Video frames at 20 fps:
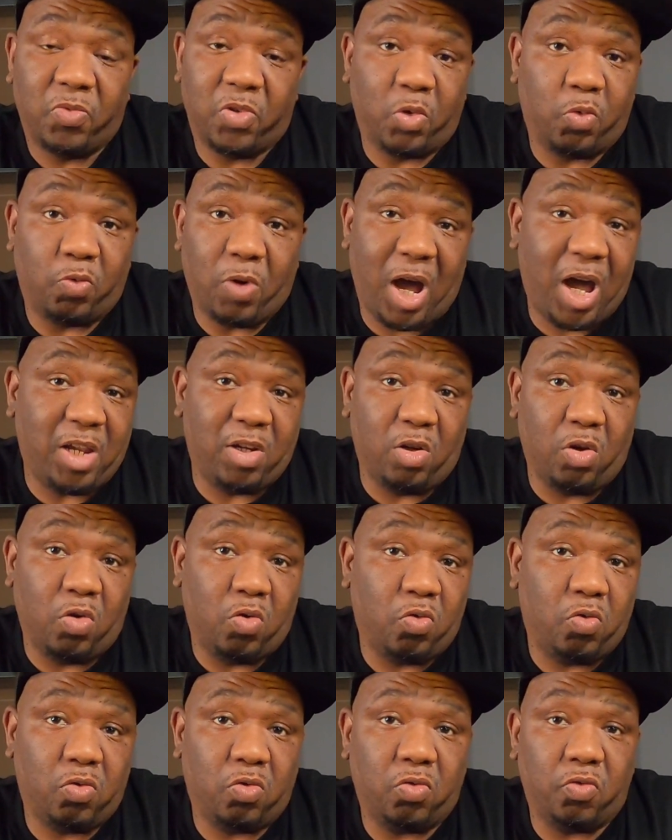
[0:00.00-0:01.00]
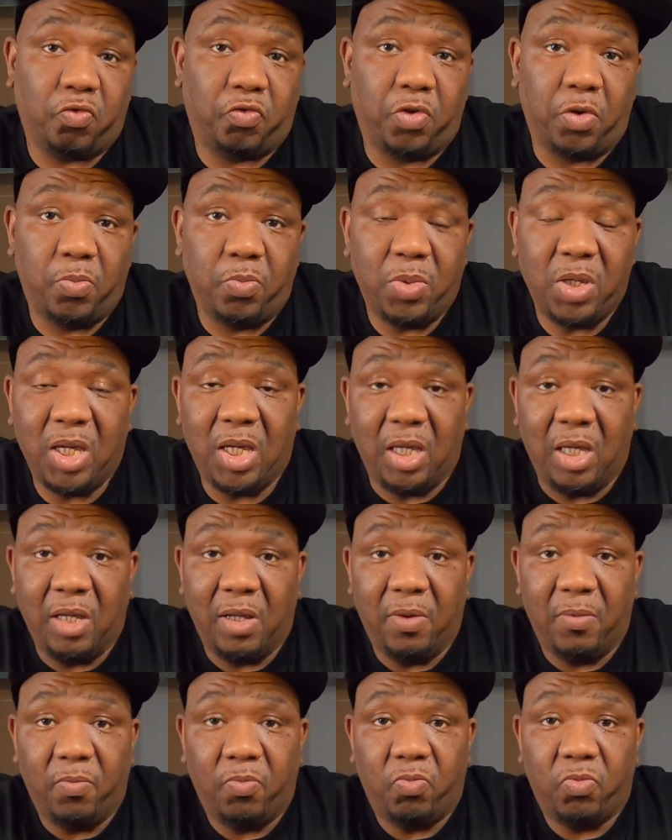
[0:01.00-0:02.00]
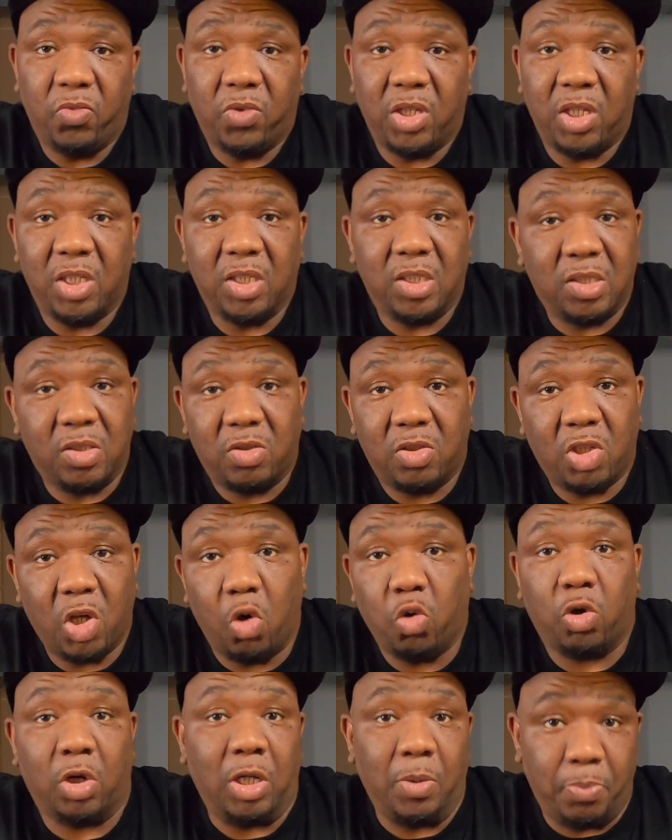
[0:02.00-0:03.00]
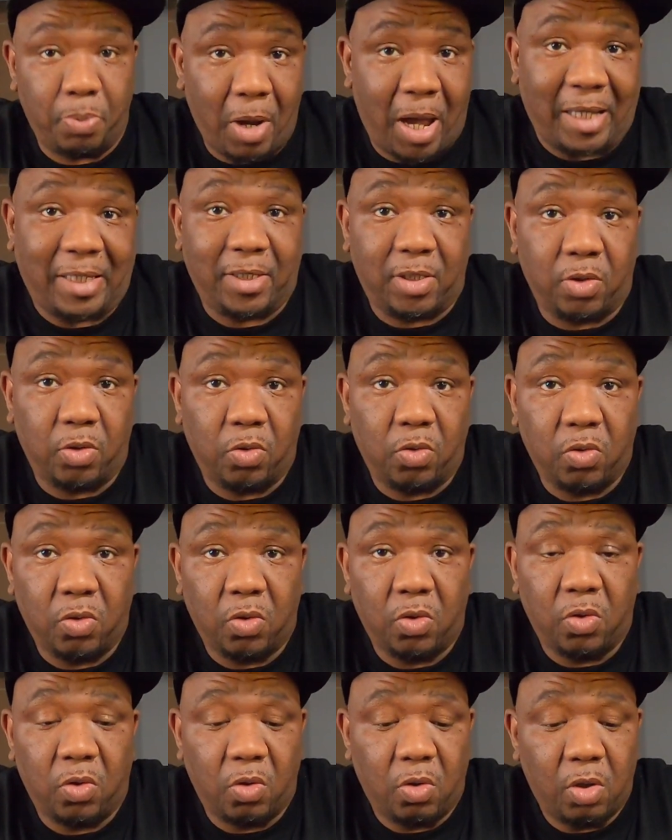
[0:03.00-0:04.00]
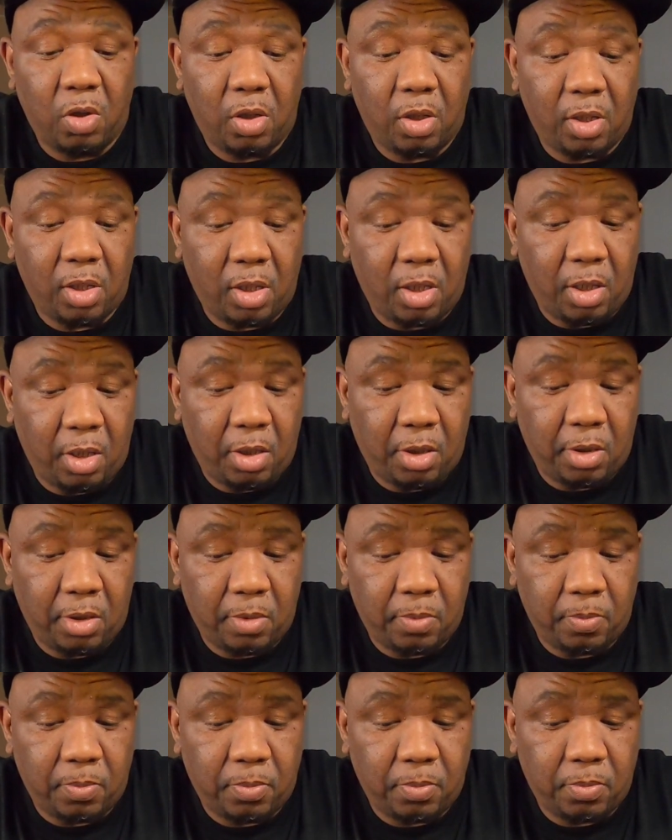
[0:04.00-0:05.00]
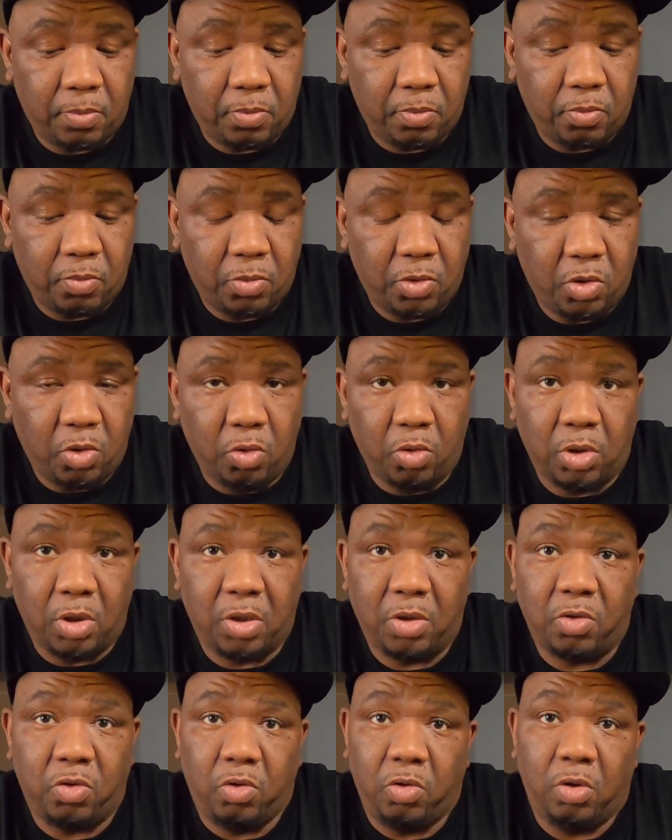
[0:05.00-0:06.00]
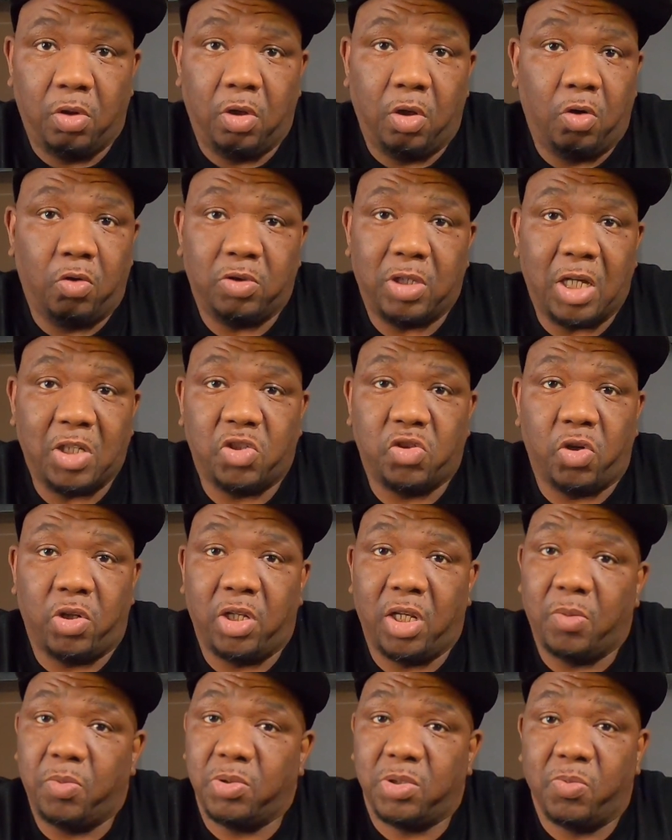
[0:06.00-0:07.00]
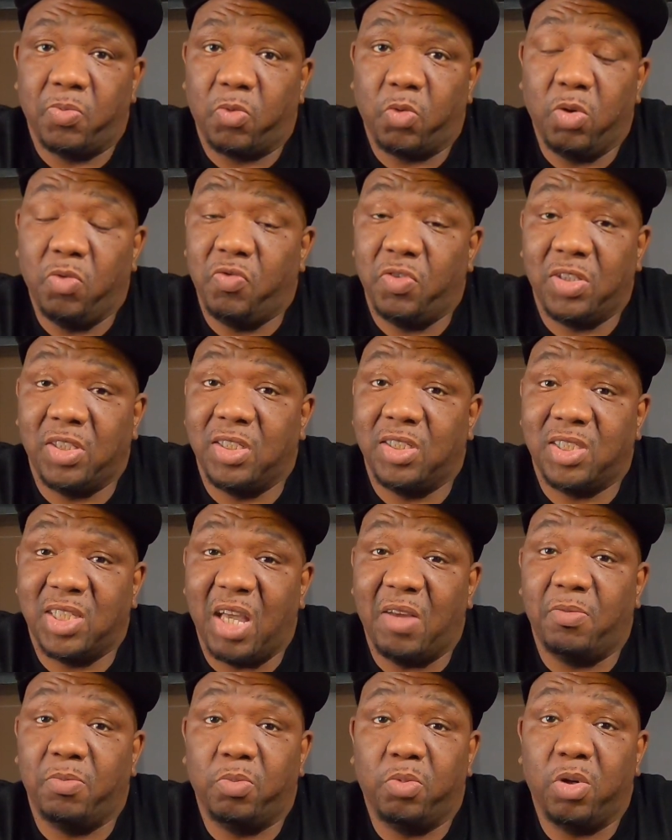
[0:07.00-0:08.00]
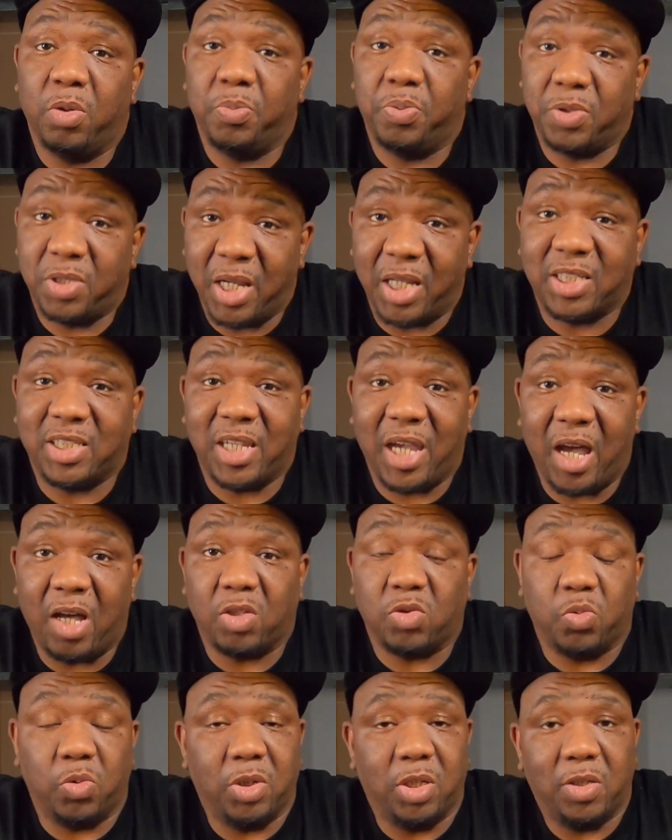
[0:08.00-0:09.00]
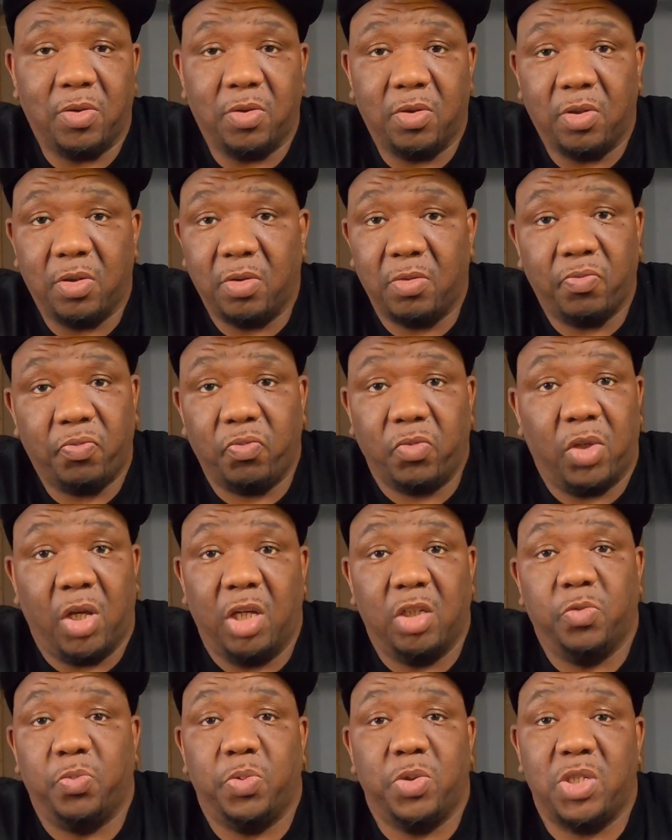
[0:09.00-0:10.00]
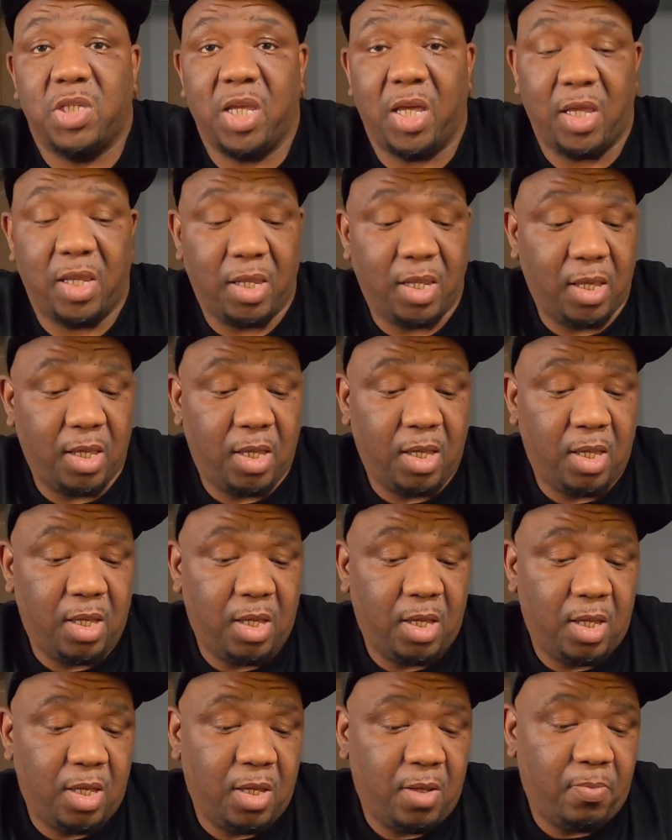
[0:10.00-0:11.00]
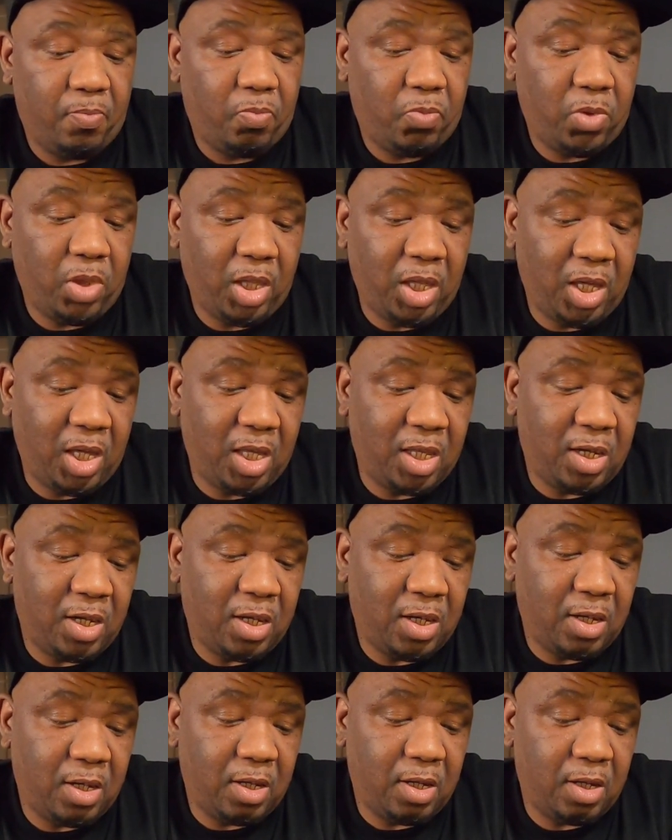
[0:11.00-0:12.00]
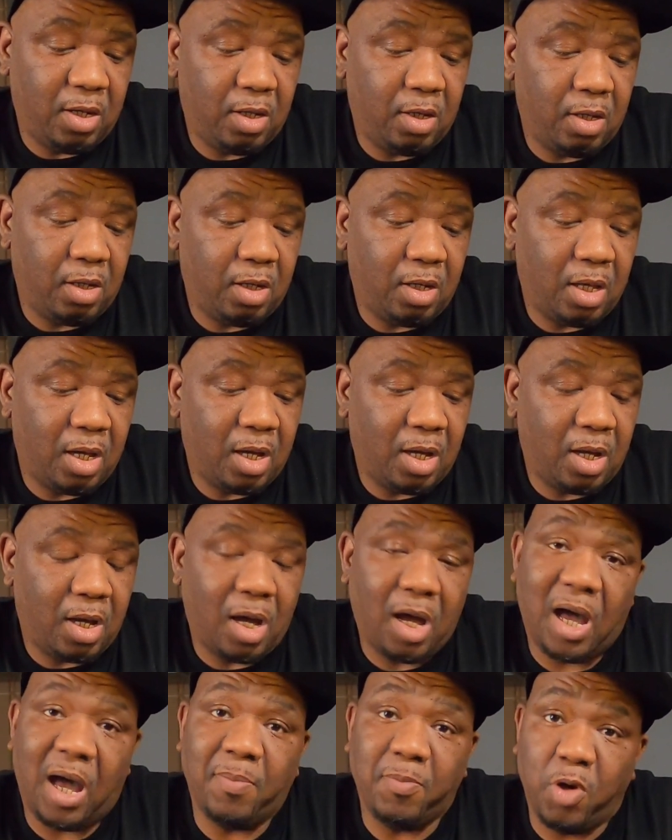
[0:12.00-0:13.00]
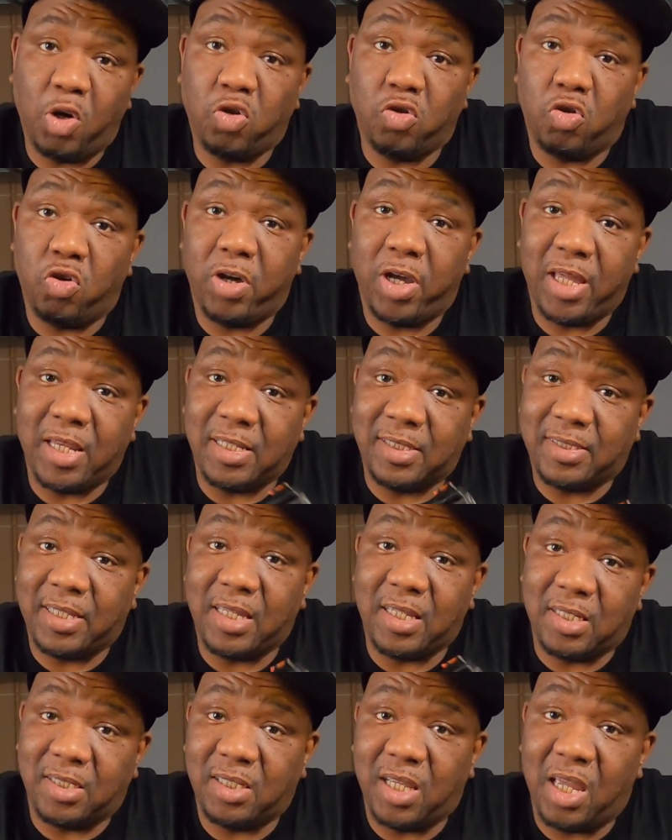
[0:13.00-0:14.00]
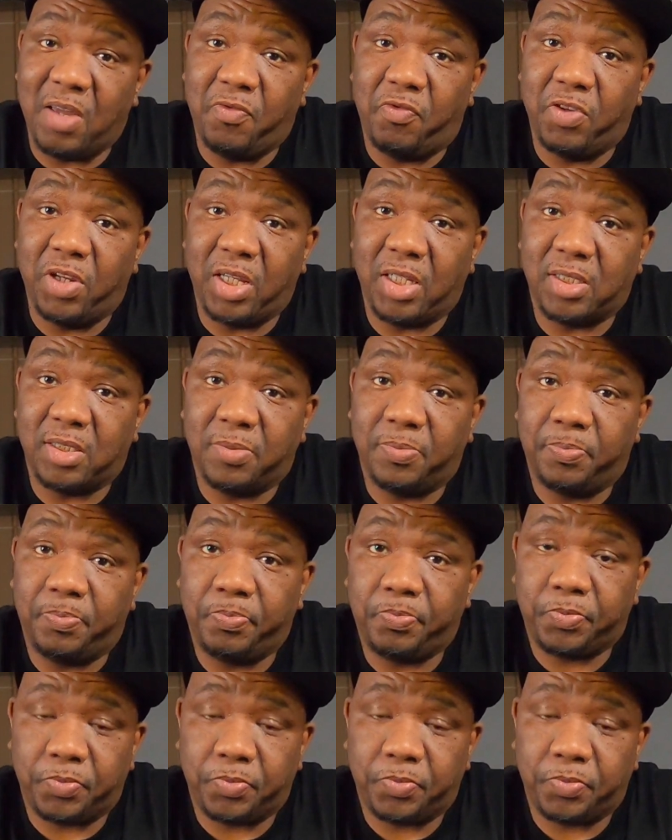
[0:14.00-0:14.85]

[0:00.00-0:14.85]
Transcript: The Rhino, for me, is totally practical. You can load that joint up with some 357, boy, and protect your house it, 100%. And I'm gonna go ahead and say the same for this.